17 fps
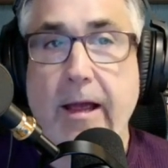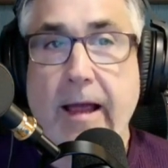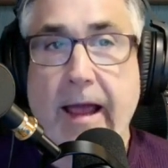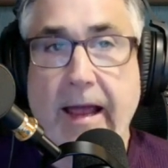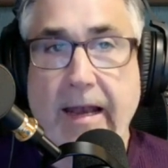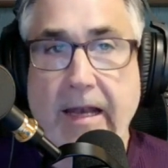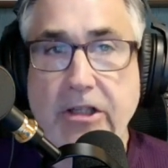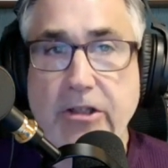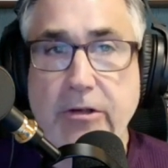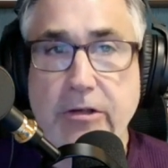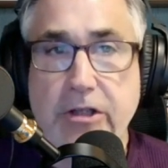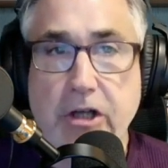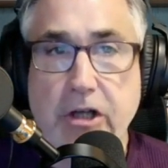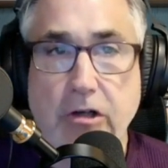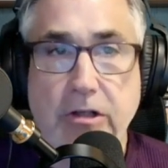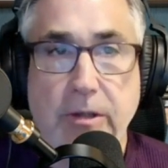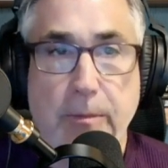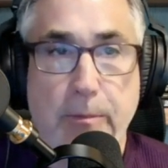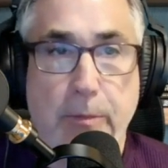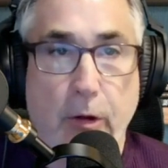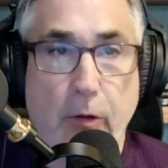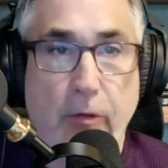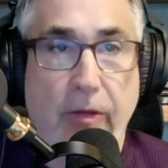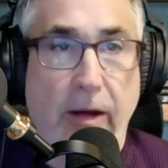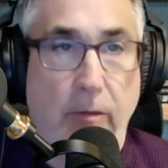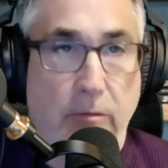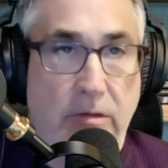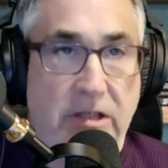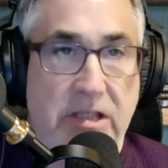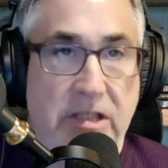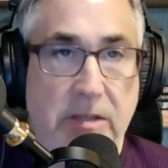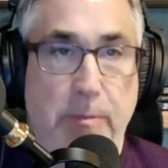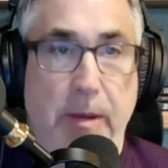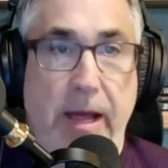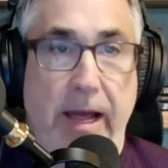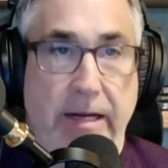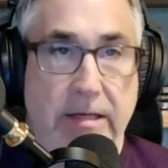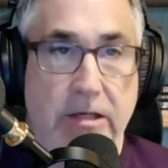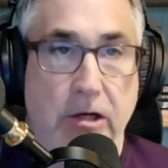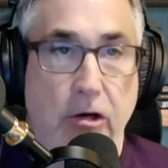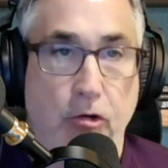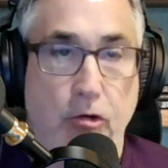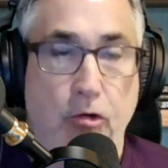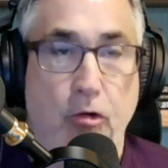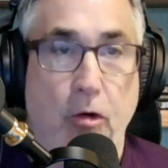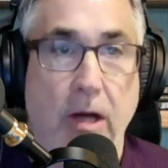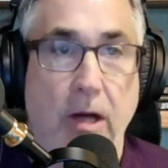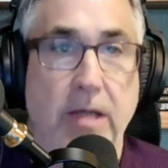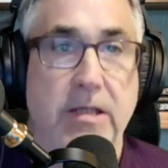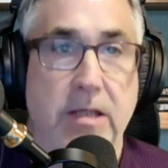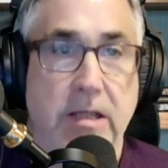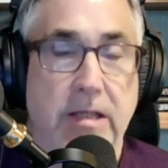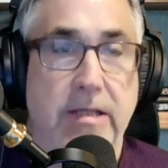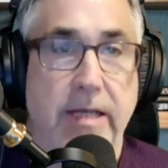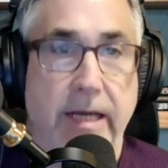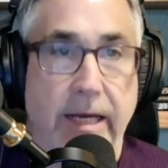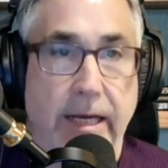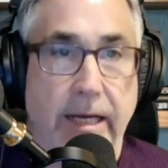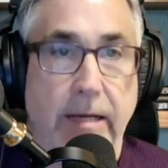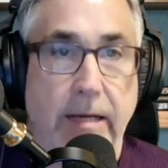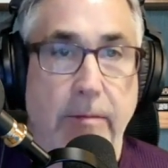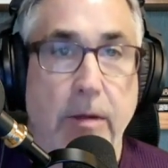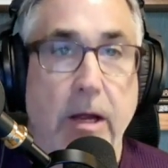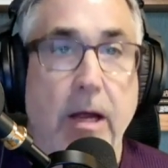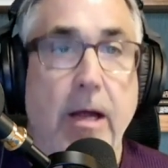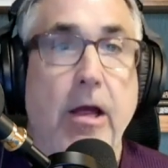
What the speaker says: And as you start to build that respect across the team,